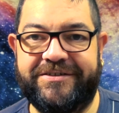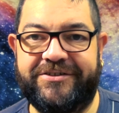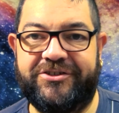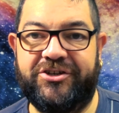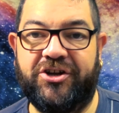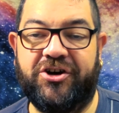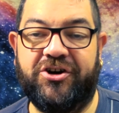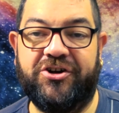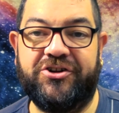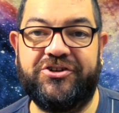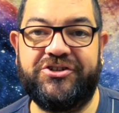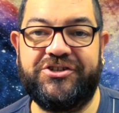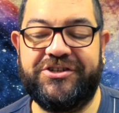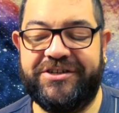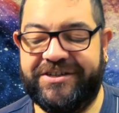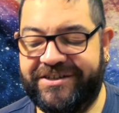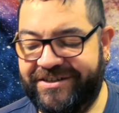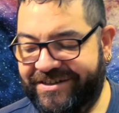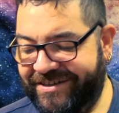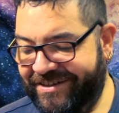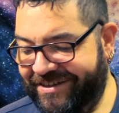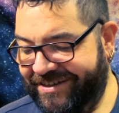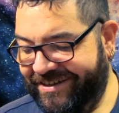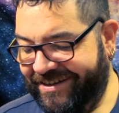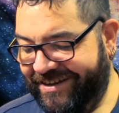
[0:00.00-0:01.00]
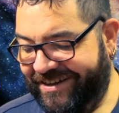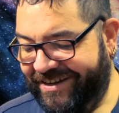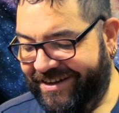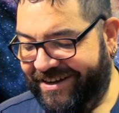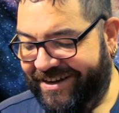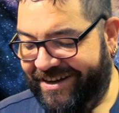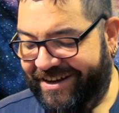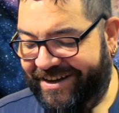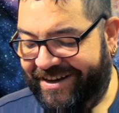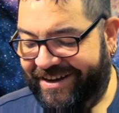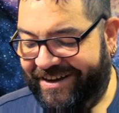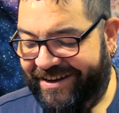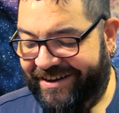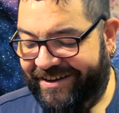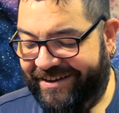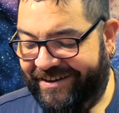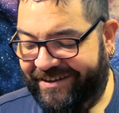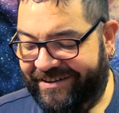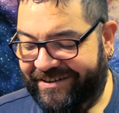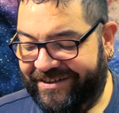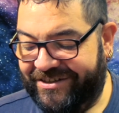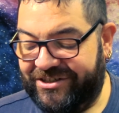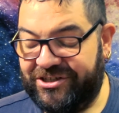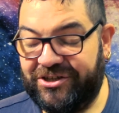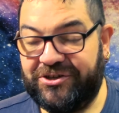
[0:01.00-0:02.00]
Not.
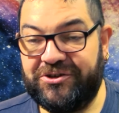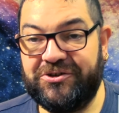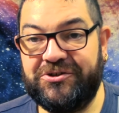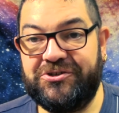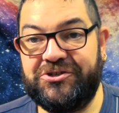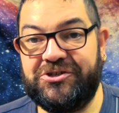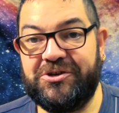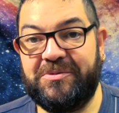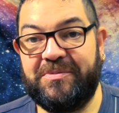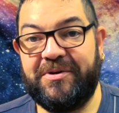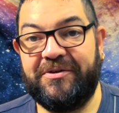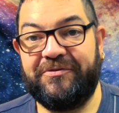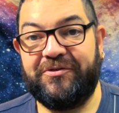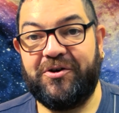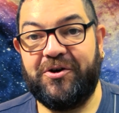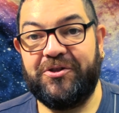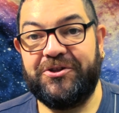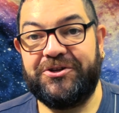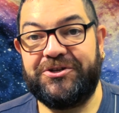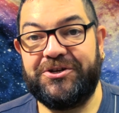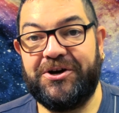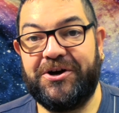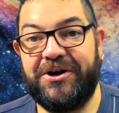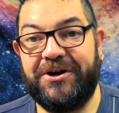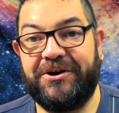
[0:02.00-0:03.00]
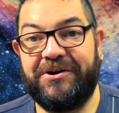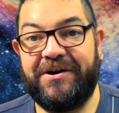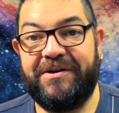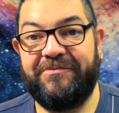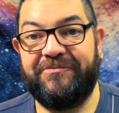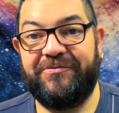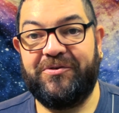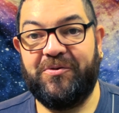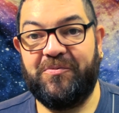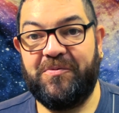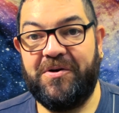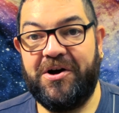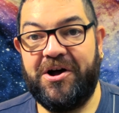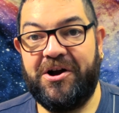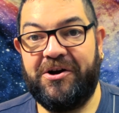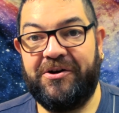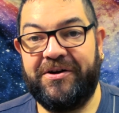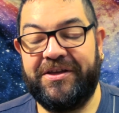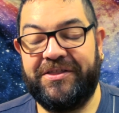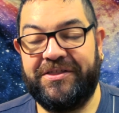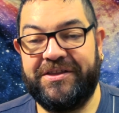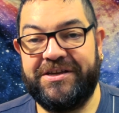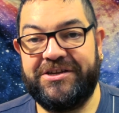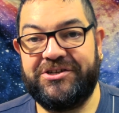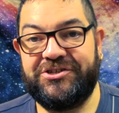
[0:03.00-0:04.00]
It's a good job I've got the diagram for
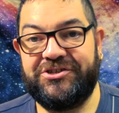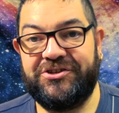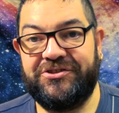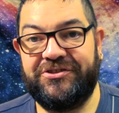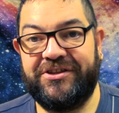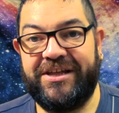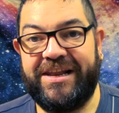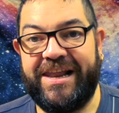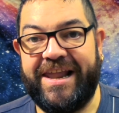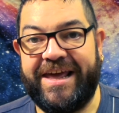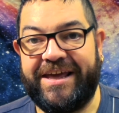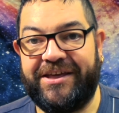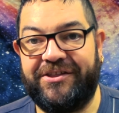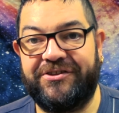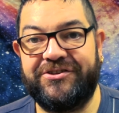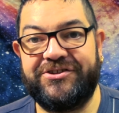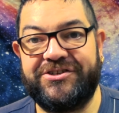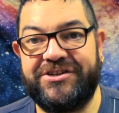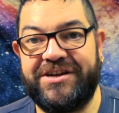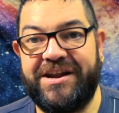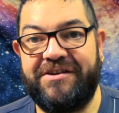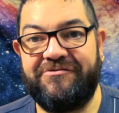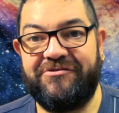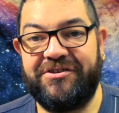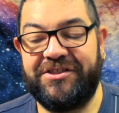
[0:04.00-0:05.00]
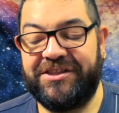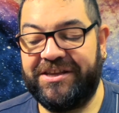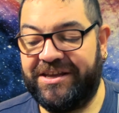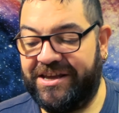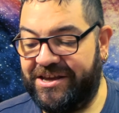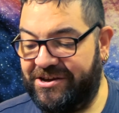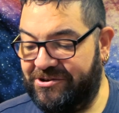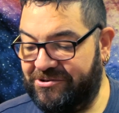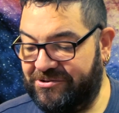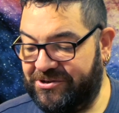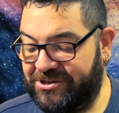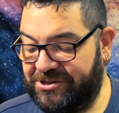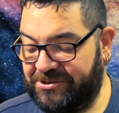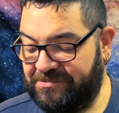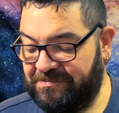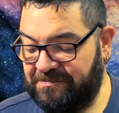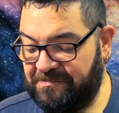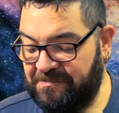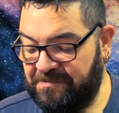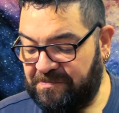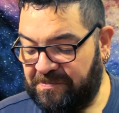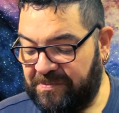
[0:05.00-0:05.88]
wiring this and the lengths and everything else.